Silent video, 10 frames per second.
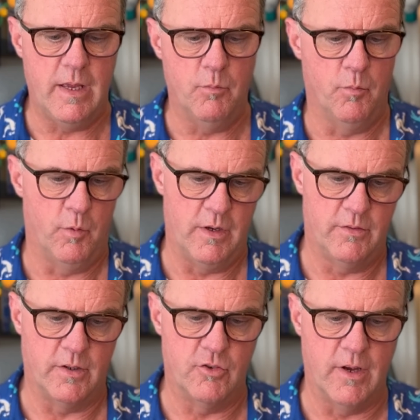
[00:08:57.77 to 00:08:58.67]
What he's
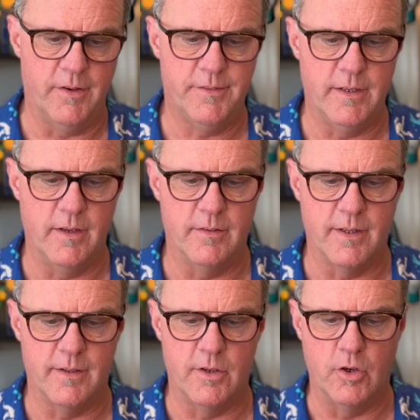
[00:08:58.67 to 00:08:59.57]
suggesting is
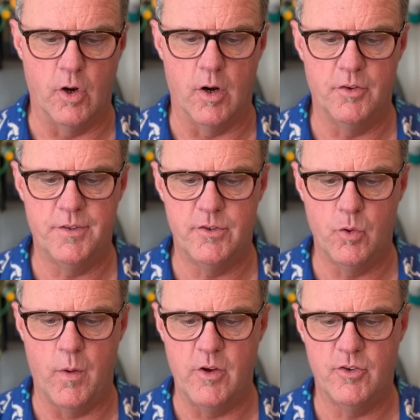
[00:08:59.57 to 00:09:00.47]
that the dinar
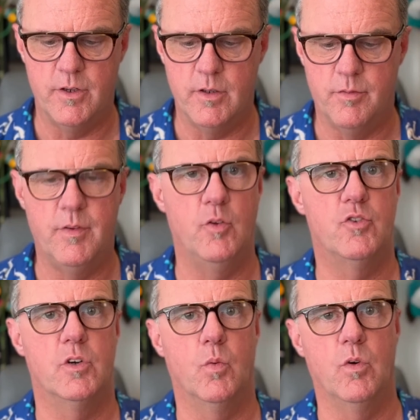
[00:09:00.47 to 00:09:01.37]
situation in the
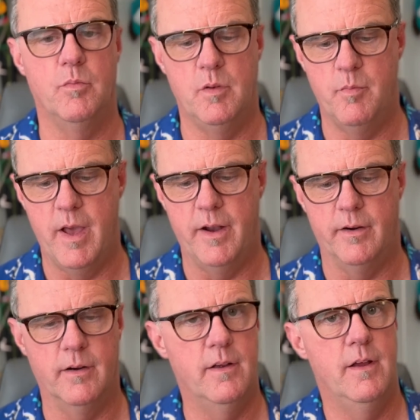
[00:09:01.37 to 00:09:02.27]
future will be
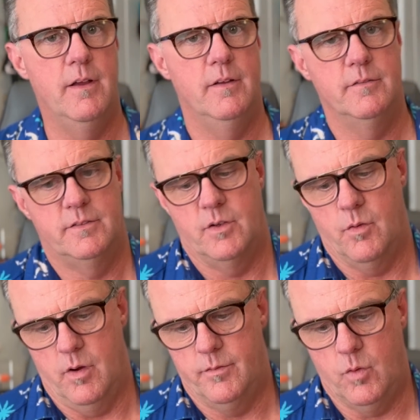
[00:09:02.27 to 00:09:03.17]
better.
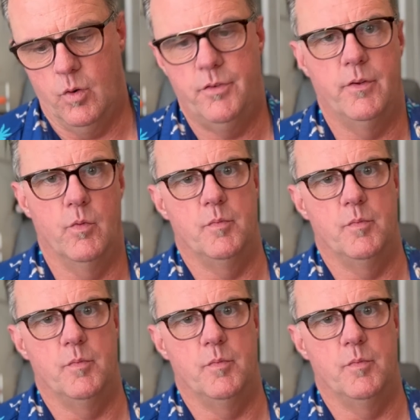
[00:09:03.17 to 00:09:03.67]
So of course it will